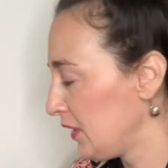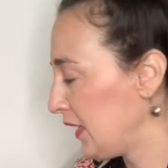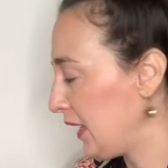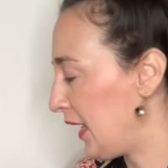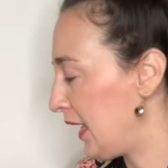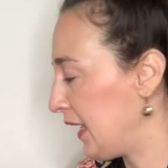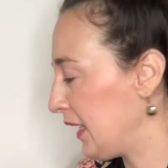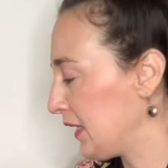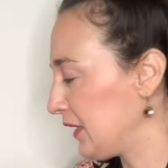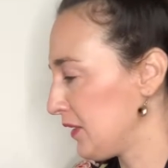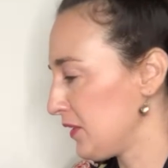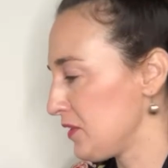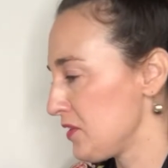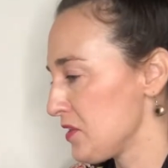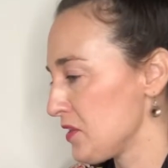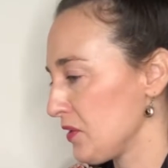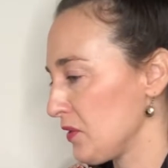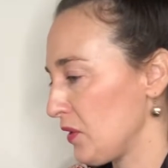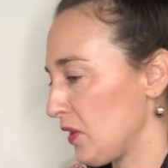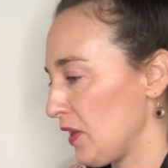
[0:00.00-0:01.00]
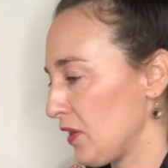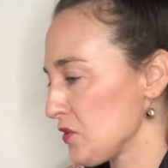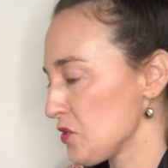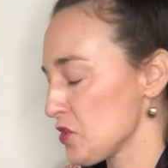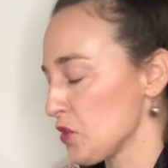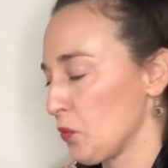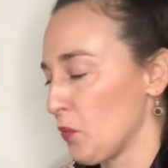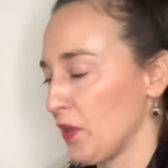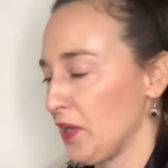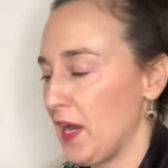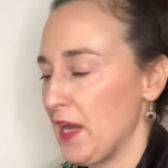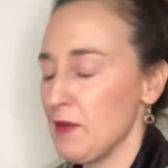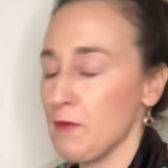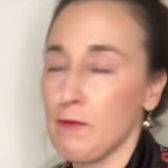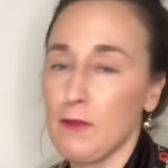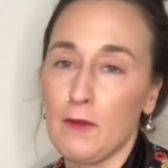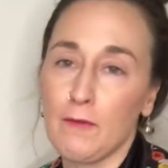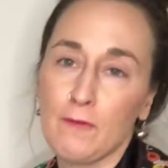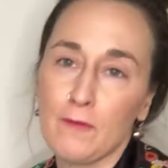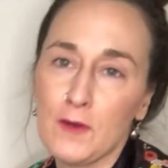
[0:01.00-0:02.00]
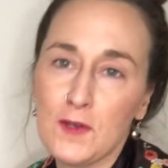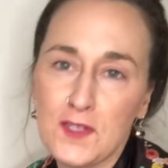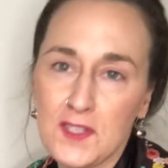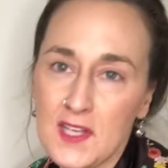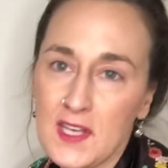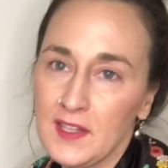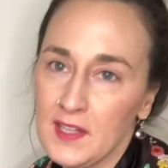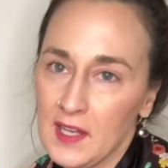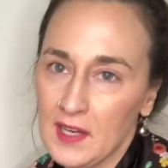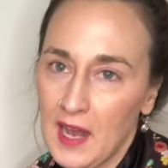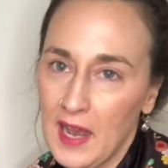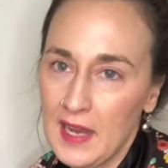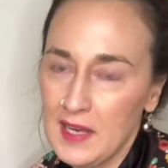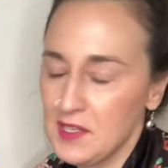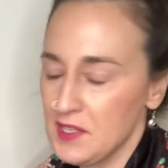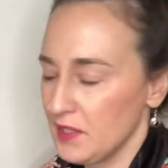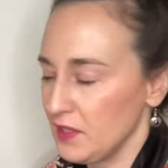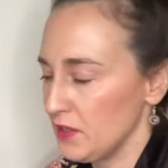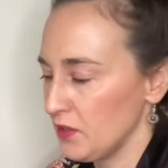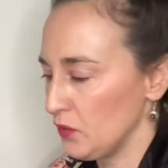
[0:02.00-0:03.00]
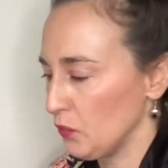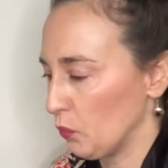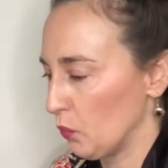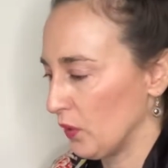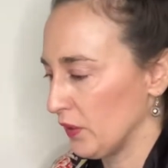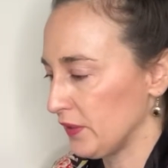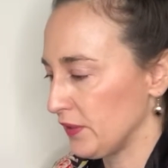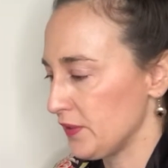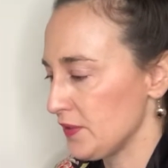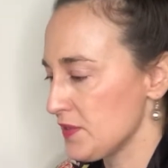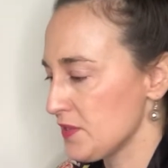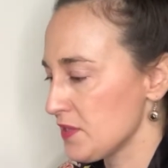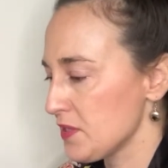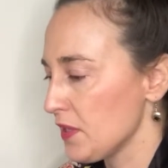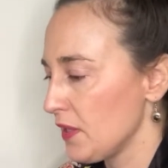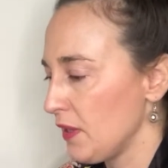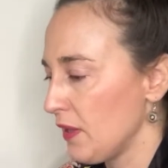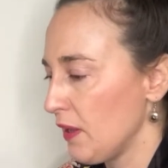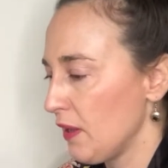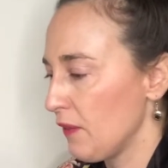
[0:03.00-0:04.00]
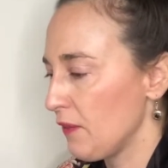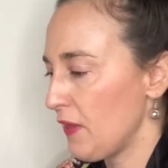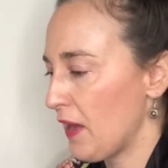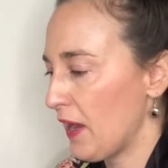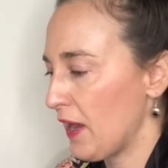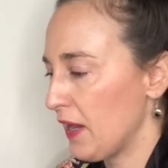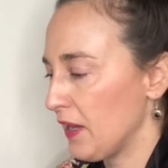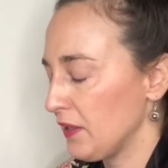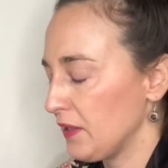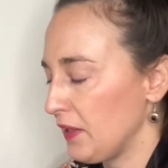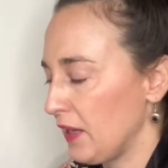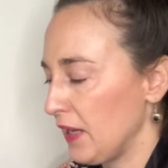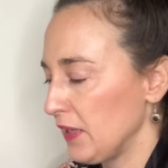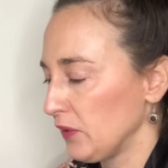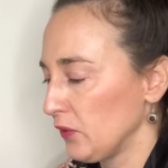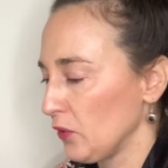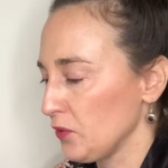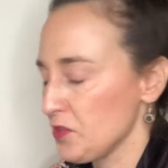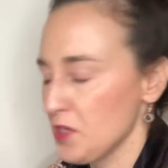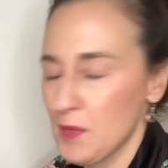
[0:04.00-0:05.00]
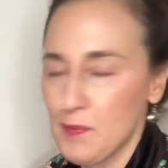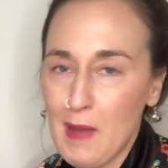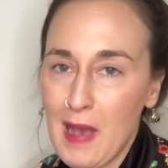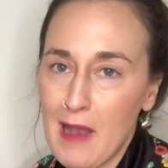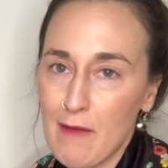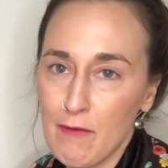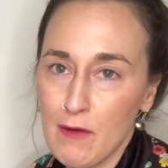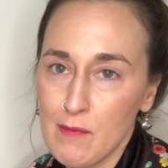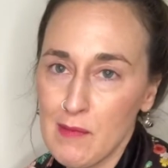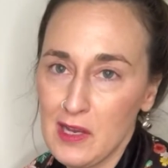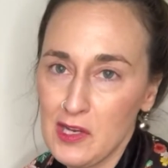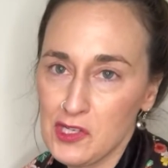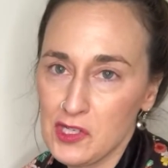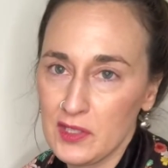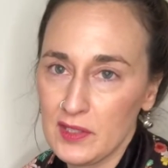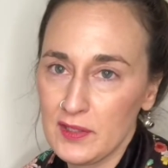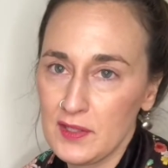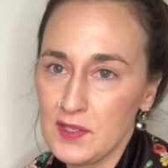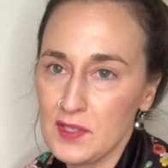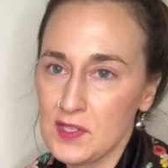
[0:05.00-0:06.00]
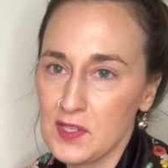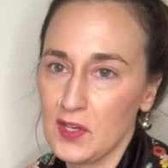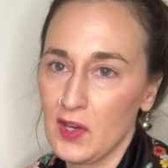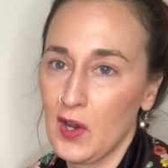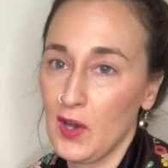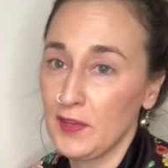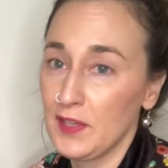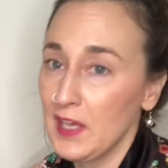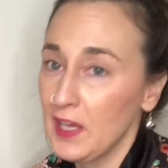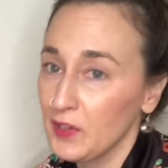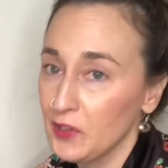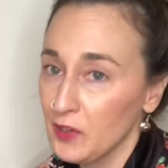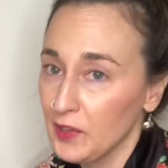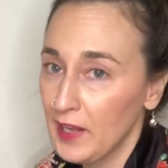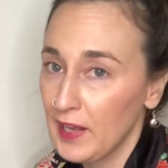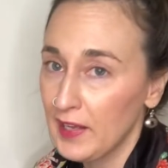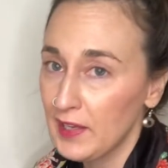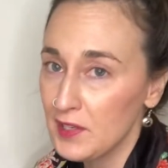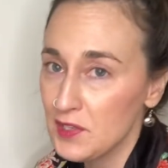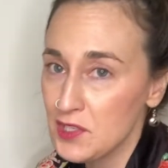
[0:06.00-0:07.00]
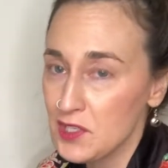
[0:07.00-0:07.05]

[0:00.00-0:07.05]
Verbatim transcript: And so what I, the first thing that I did was that I looked up affirmations on the internet.